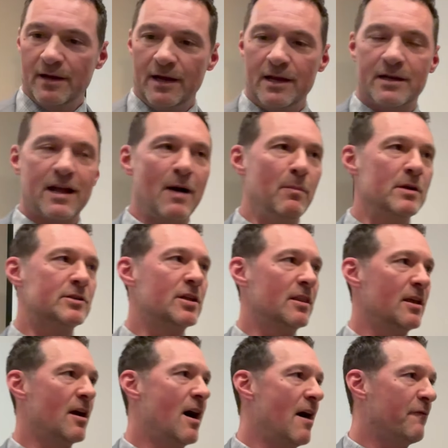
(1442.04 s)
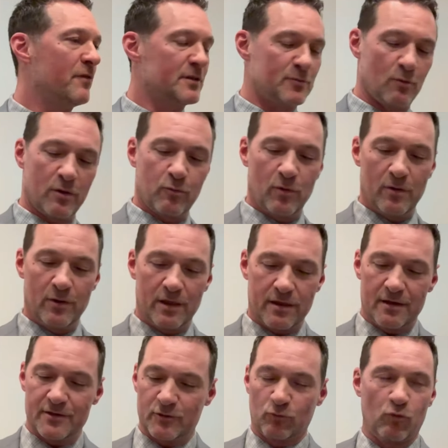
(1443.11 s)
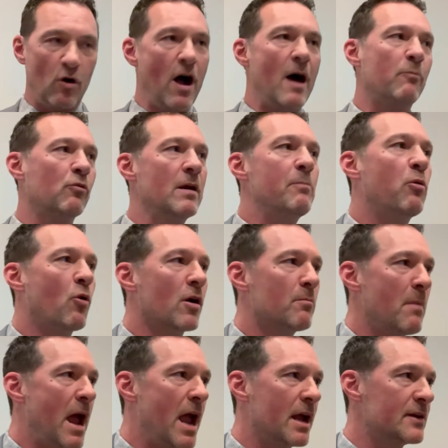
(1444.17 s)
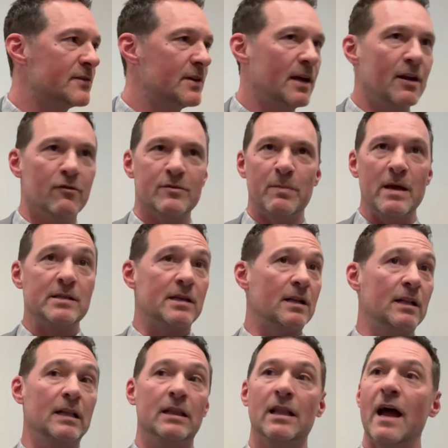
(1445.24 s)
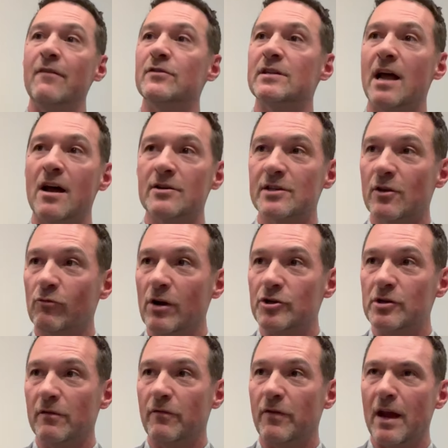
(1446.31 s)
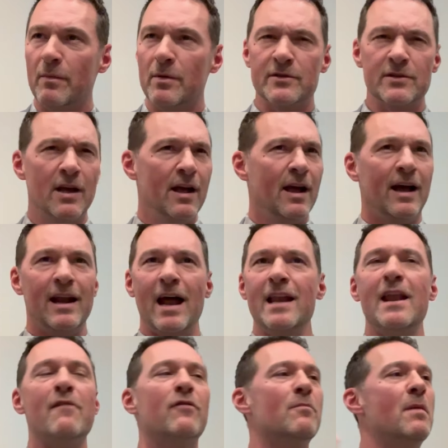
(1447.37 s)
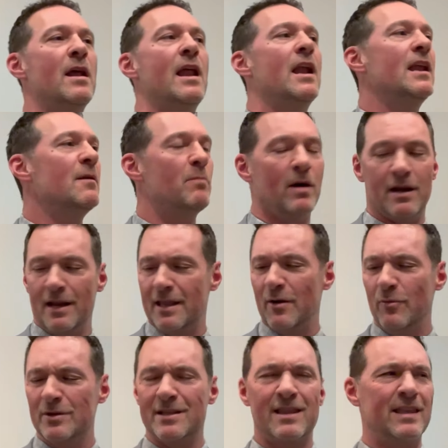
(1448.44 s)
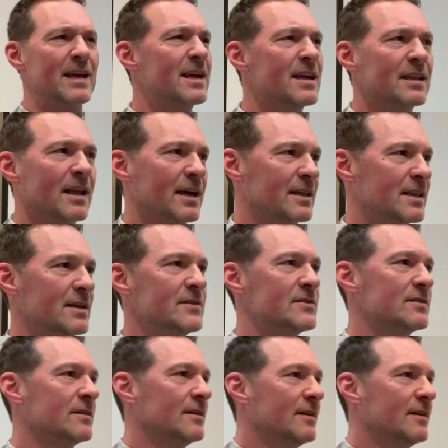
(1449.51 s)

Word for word: He'd come into the office with, with this Rob Report magazine. It was basically the lifestyles of the rich and famous. And I never met anybody that was thinking like this.